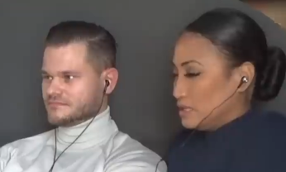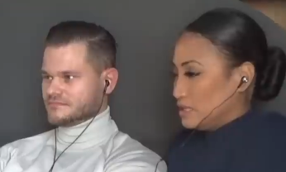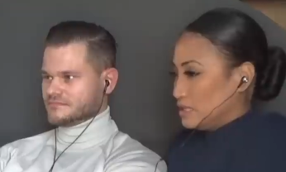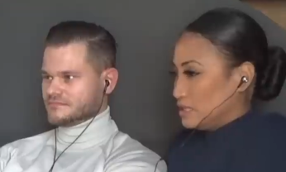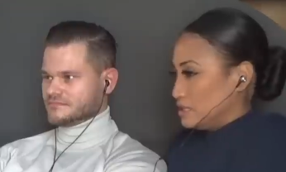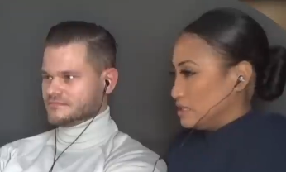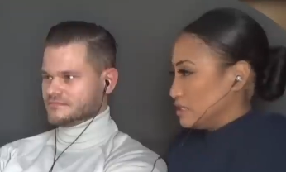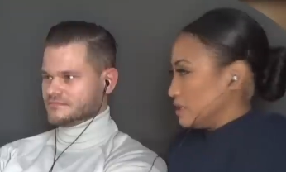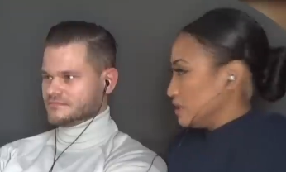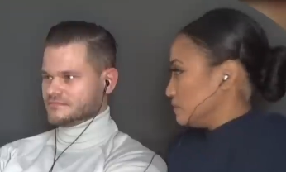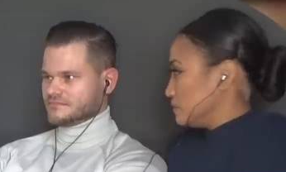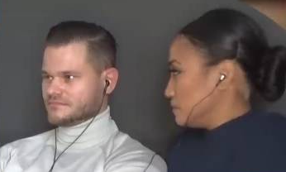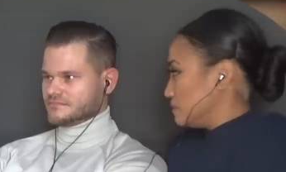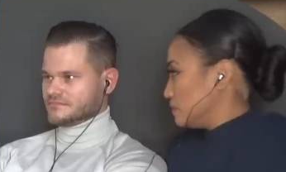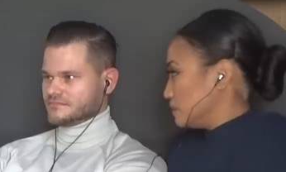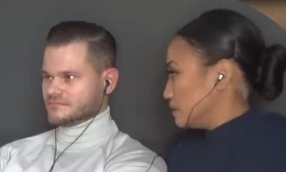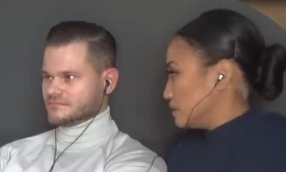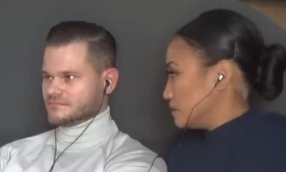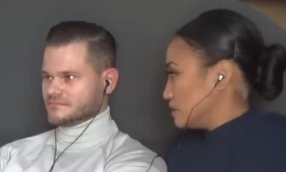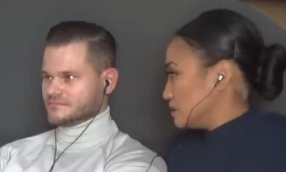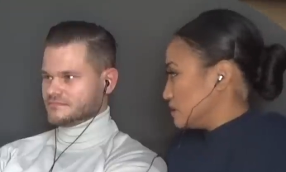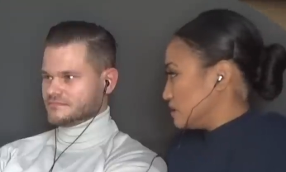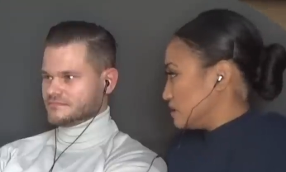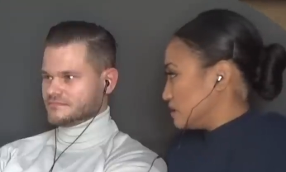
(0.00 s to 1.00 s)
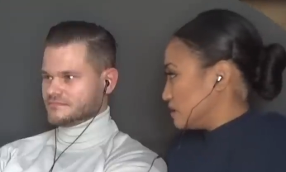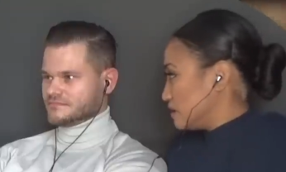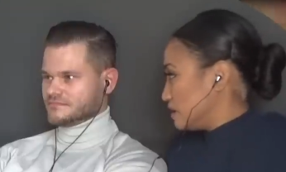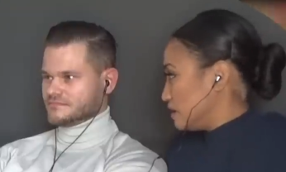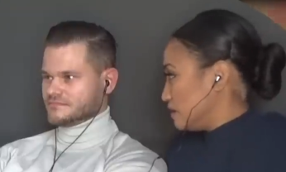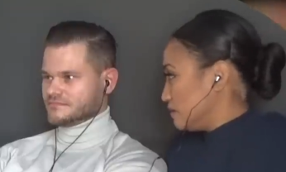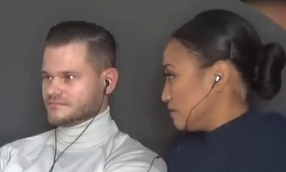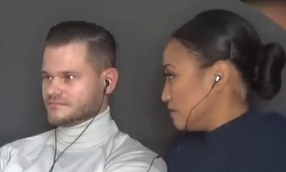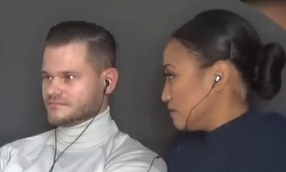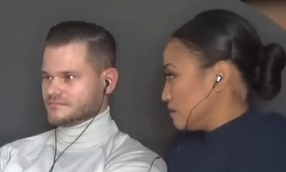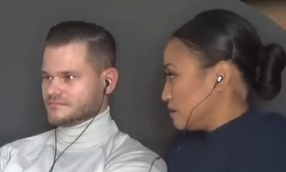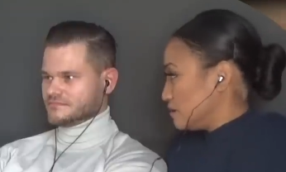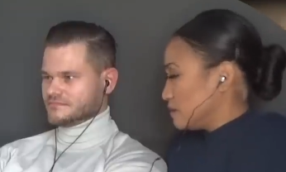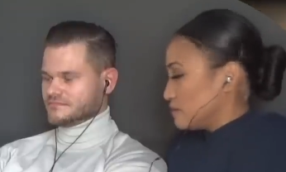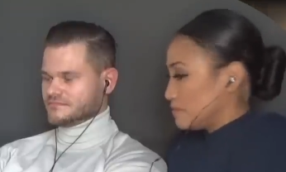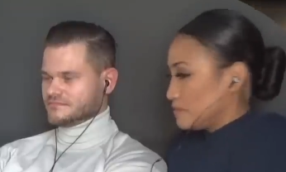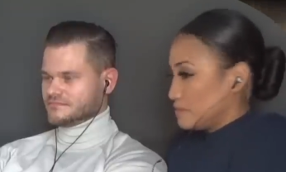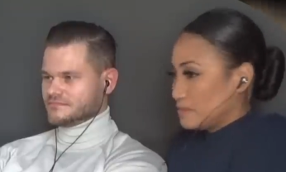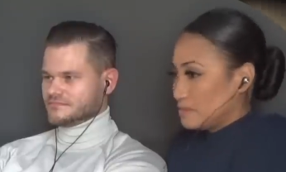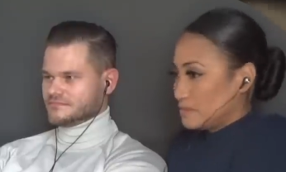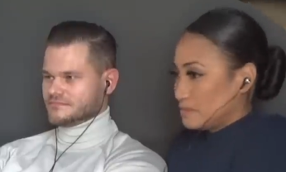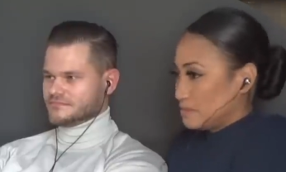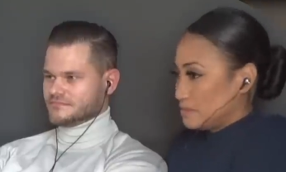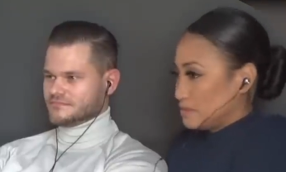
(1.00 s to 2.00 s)
Speaker 1: And James Bond is safe.
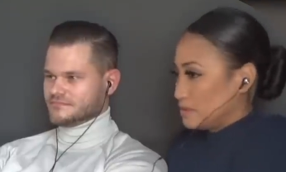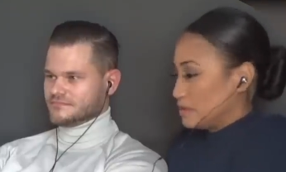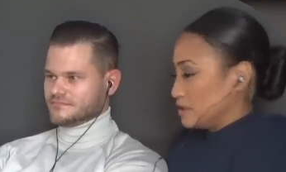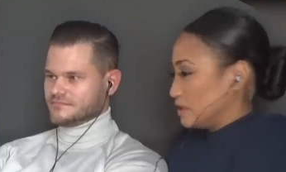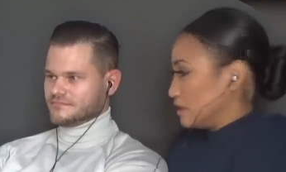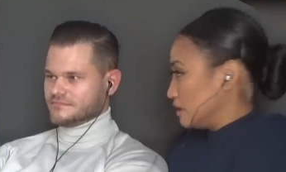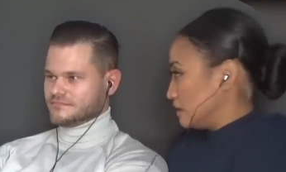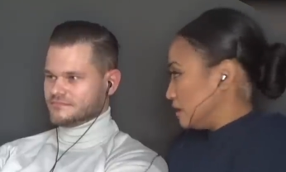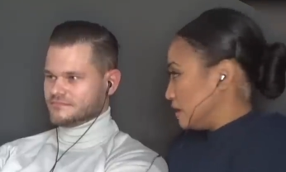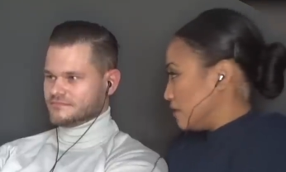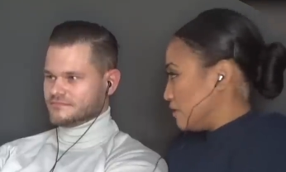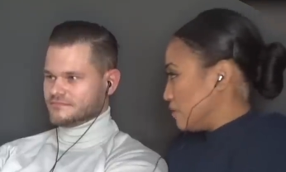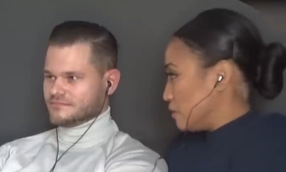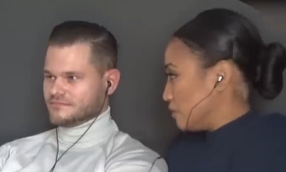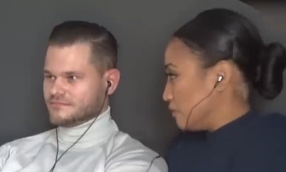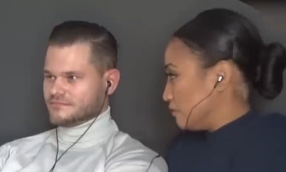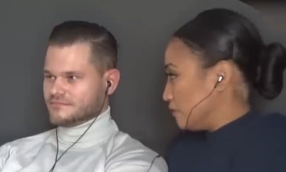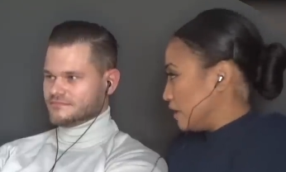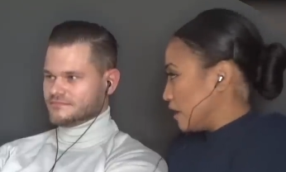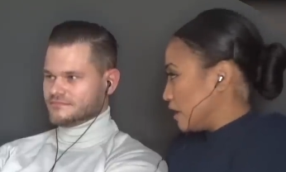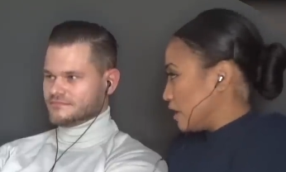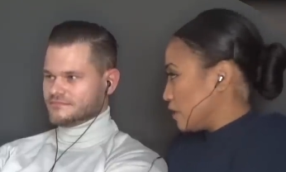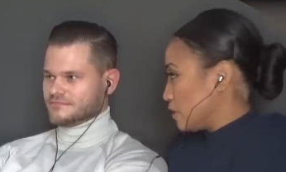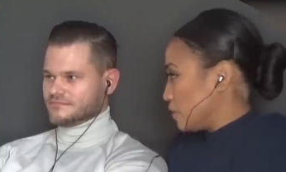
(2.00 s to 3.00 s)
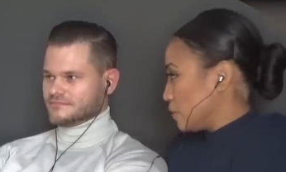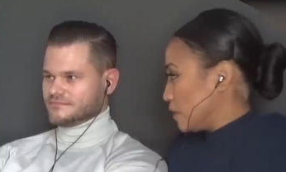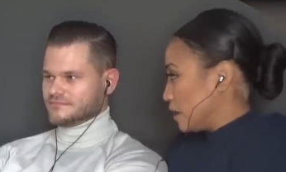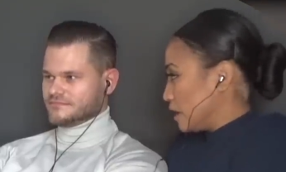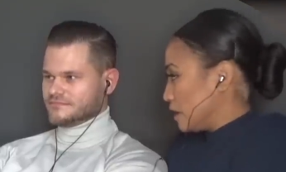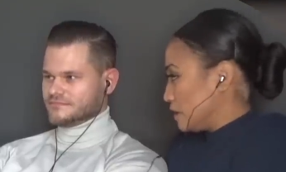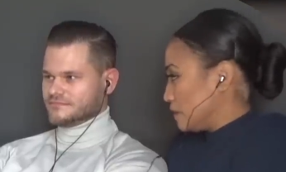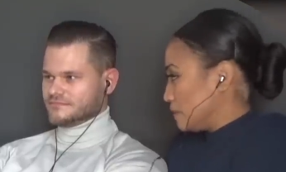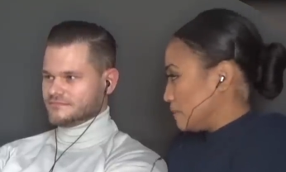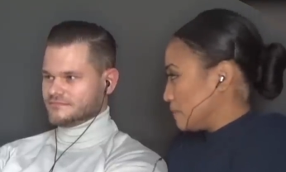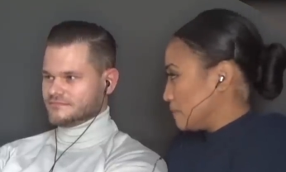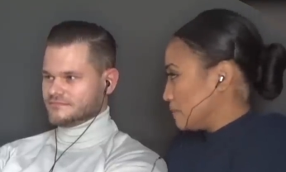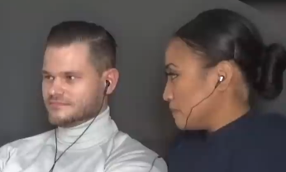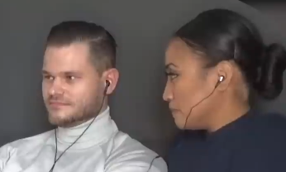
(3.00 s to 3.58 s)
And then they will fly away.